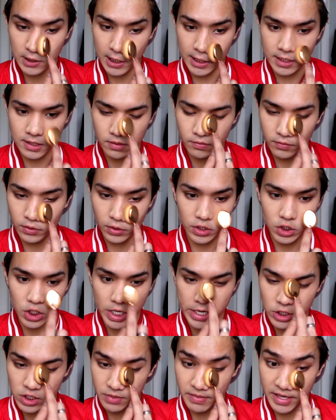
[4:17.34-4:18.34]
isn't really
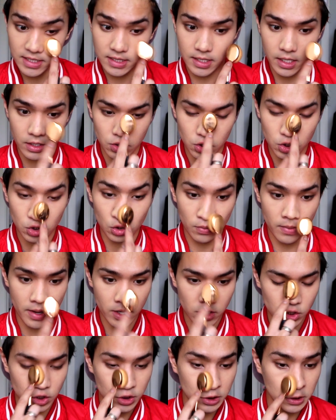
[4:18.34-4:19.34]
changing my skin too
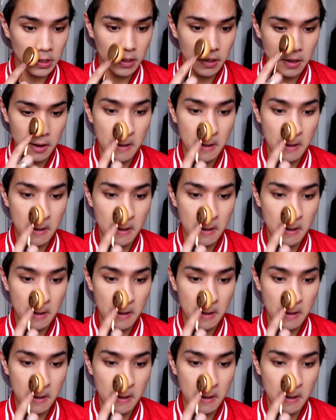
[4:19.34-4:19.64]
much